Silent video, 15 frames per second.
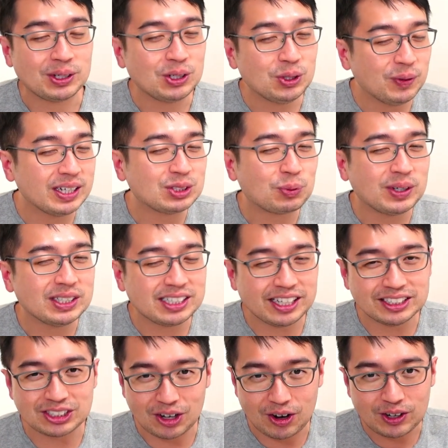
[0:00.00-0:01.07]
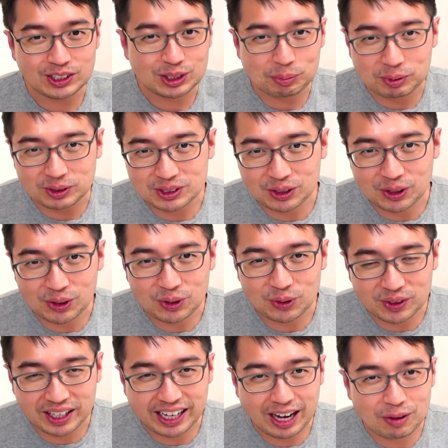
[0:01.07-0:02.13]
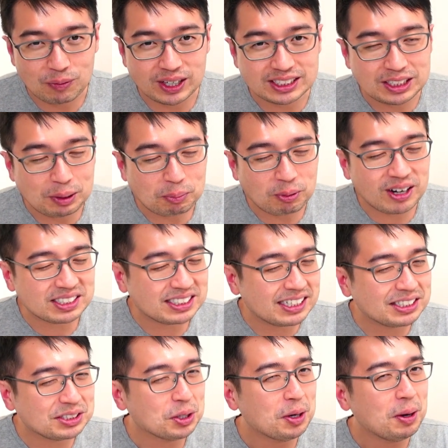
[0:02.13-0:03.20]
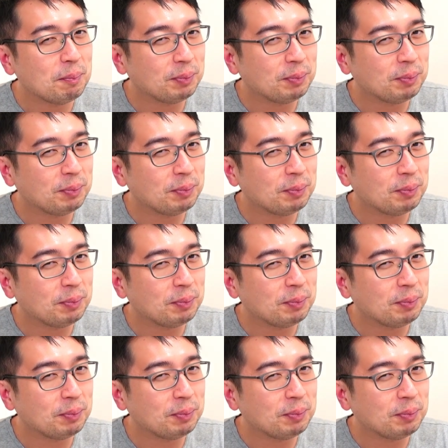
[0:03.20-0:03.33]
US residents aren't supposed to go through the KYC process,